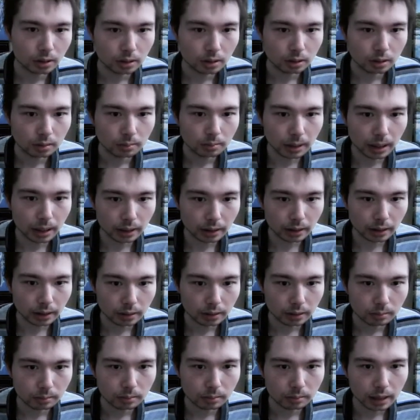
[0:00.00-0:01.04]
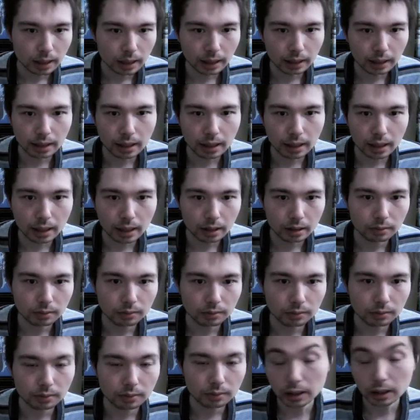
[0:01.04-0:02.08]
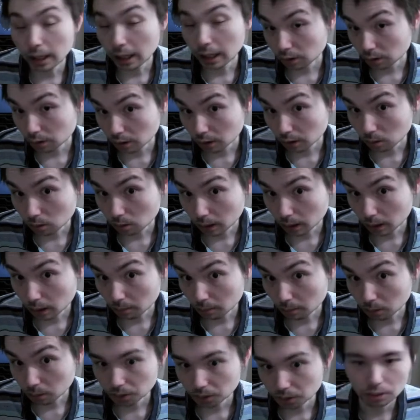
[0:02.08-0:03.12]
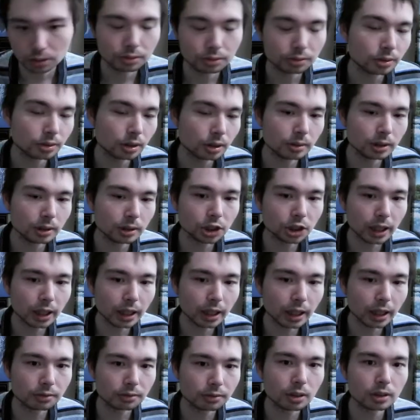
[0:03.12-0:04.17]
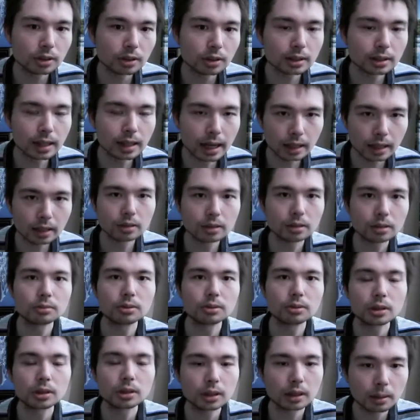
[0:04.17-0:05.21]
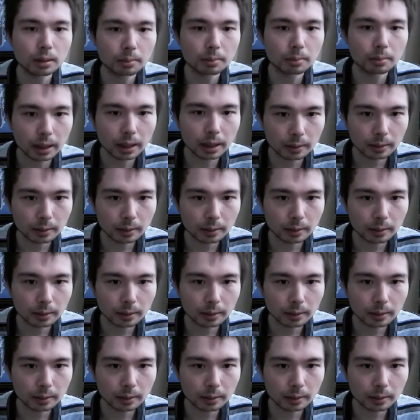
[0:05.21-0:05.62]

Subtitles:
Back, and here, actually, it's quite important to throw in a check first, then the rook can come back.